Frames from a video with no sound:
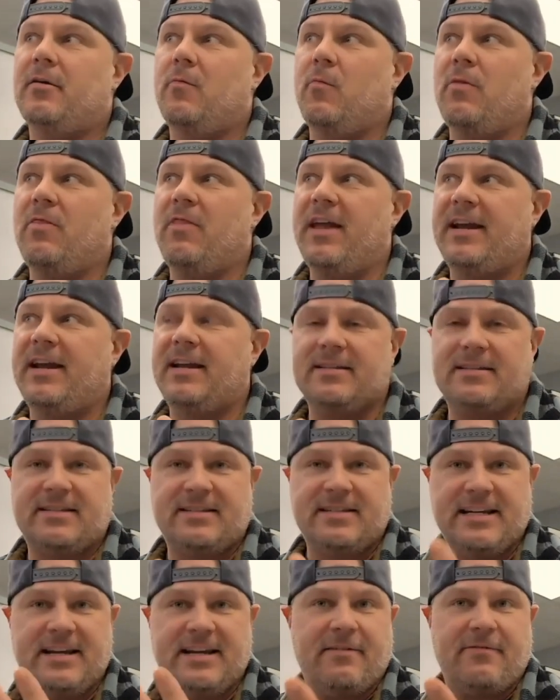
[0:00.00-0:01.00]
when they can
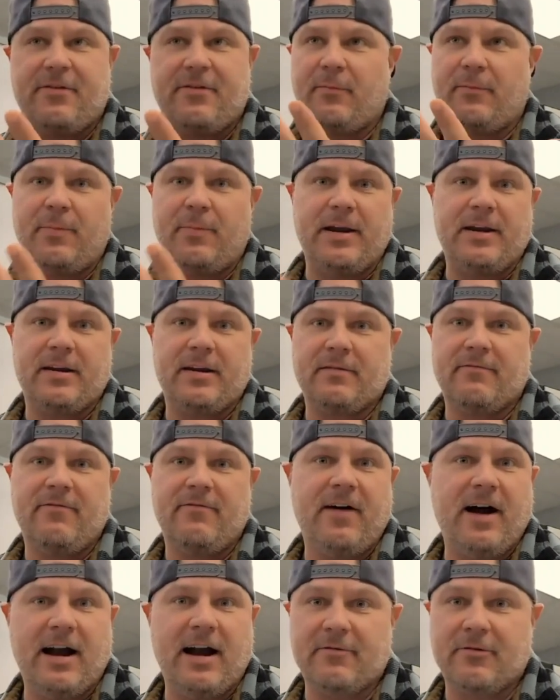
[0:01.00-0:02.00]
see if they're paying
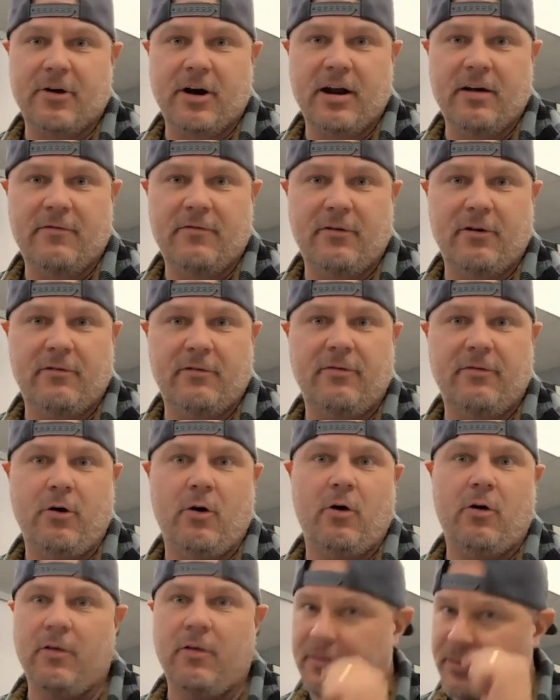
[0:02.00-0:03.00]
five grand for a floor,